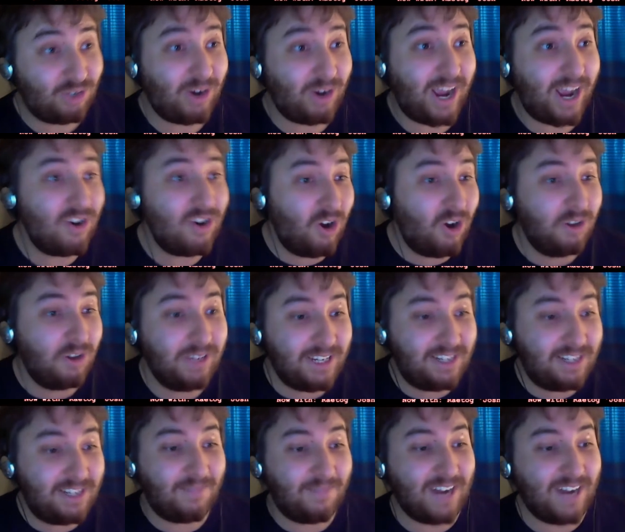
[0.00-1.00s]
All these
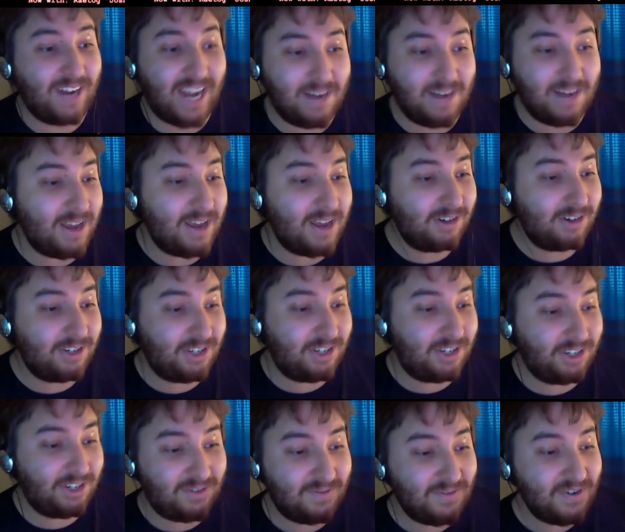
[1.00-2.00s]
different animators just
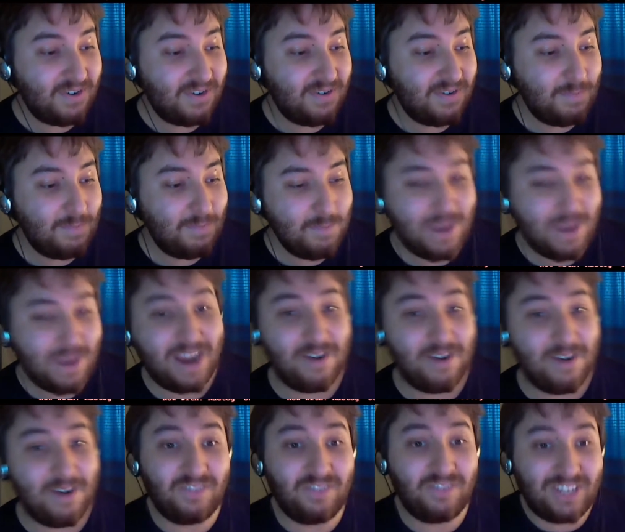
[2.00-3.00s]
made fun
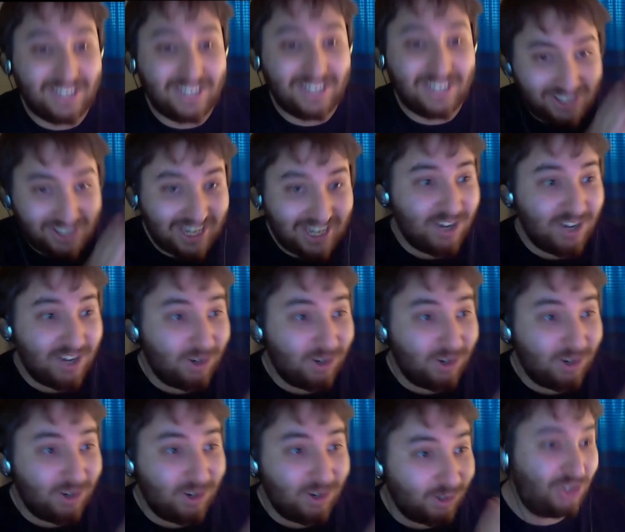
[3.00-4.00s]
of this single
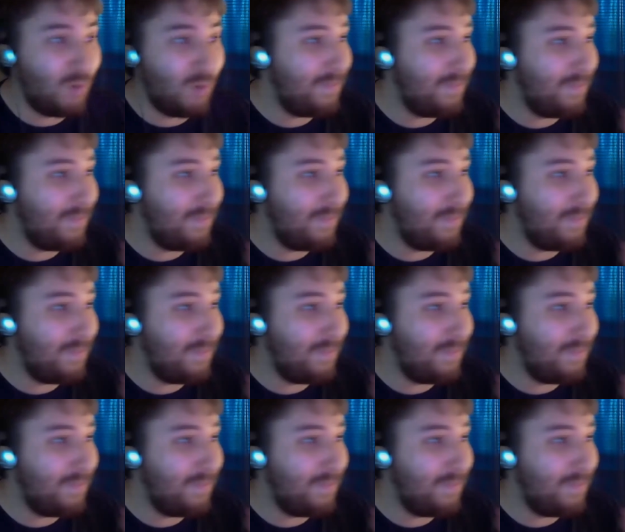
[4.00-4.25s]
stupid